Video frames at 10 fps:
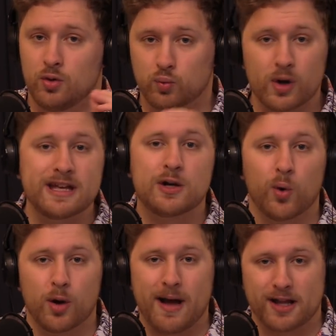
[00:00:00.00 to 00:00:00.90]
rookie
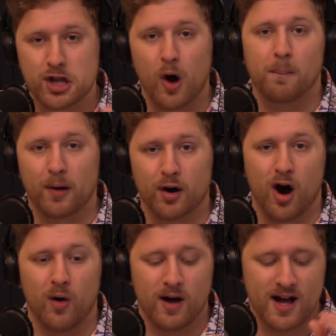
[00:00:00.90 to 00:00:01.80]
quarterback, Joe
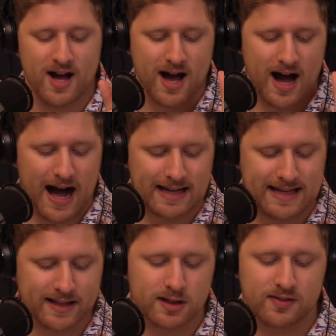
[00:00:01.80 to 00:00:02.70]
Burrow,
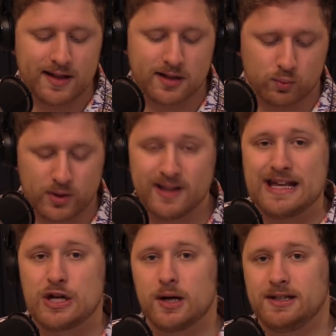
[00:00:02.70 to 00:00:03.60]
against this really
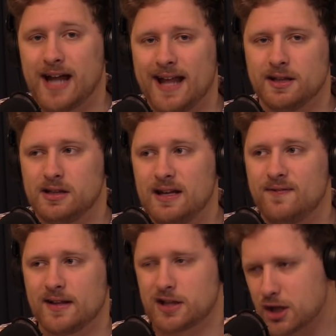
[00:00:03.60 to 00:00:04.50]
good Titans defense.